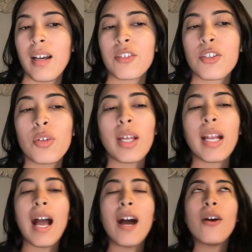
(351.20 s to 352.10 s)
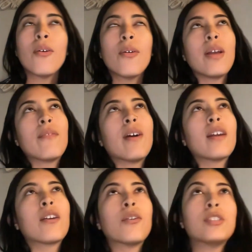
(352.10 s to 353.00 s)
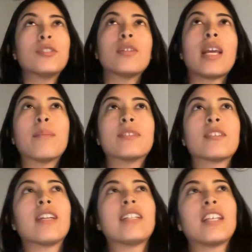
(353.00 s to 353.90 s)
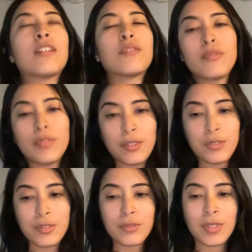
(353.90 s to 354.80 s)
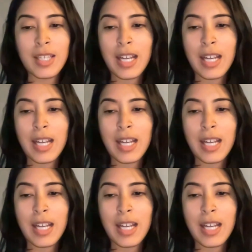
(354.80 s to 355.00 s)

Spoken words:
So like, how, if I go into Amazon and I see the reviews, right?